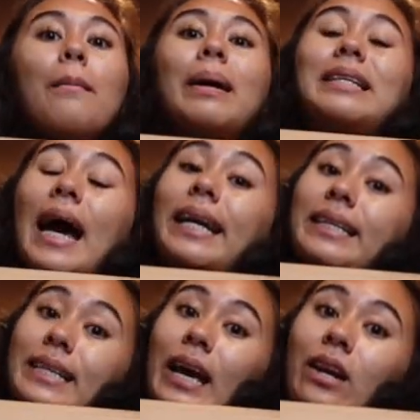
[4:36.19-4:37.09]
But daddy
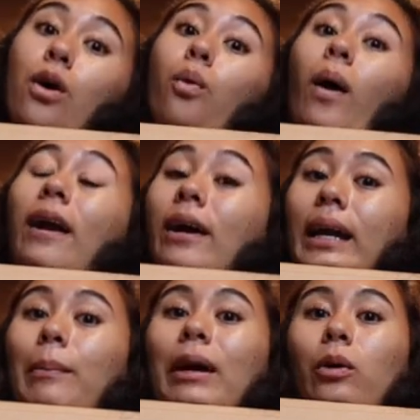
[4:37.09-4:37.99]
said, why not
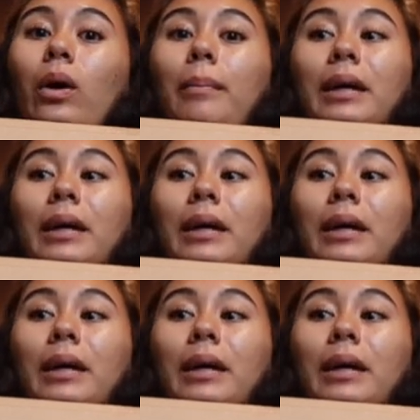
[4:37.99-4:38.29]
get a bigger one?